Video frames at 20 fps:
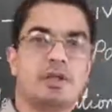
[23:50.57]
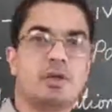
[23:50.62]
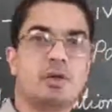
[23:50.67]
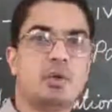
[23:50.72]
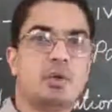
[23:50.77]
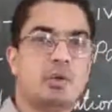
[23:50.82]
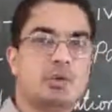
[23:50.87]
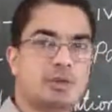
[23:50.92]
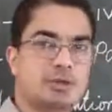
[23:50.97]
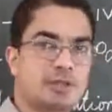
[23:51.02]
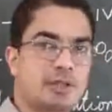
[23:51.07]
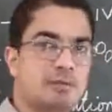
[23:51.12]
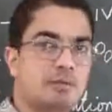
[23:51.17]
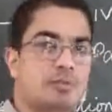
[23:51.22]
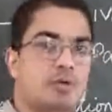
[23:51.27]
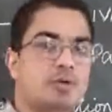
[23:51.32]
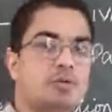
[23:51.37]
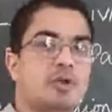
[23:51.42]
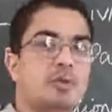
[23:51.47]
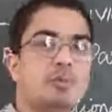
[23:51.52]
include
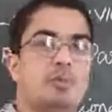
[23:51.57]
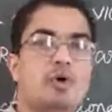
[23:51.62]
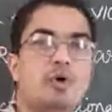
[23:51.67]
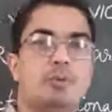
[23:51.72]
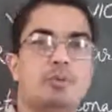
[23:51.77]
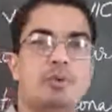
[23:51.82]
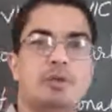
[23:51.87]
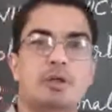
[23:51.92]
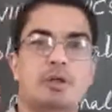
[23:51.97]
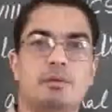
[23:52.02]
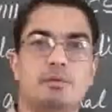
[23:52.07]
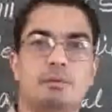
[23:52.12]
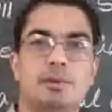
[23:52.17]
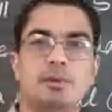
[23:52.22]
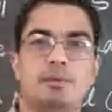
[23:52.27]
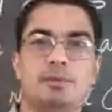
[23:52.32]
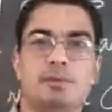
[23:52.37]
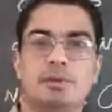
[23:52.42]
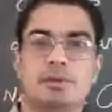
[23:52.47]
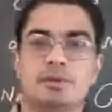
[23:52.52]
some of the popular
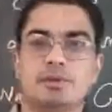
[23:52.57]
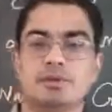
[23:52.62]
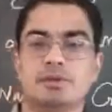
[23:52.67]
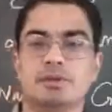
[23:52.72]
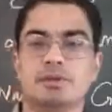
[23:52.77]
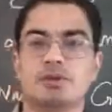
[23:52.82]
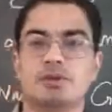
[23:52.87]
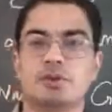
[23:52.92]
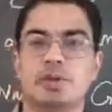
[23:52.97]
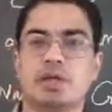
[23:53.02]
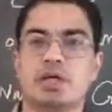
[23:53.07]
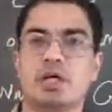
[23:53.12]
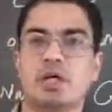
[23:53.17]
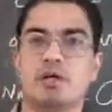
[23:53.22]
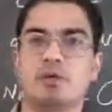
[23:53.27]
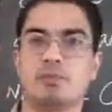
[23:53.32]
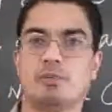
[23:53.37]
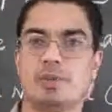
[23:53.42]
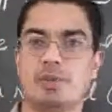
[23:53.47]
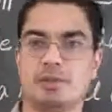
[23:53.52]
people to the
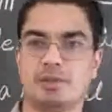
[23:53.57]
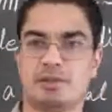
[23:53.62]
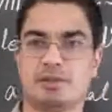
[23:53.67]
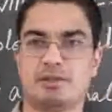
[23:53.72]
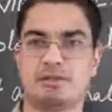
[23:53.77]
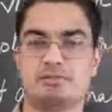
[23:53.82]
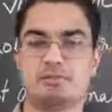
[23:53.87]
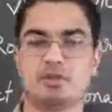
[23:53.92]
government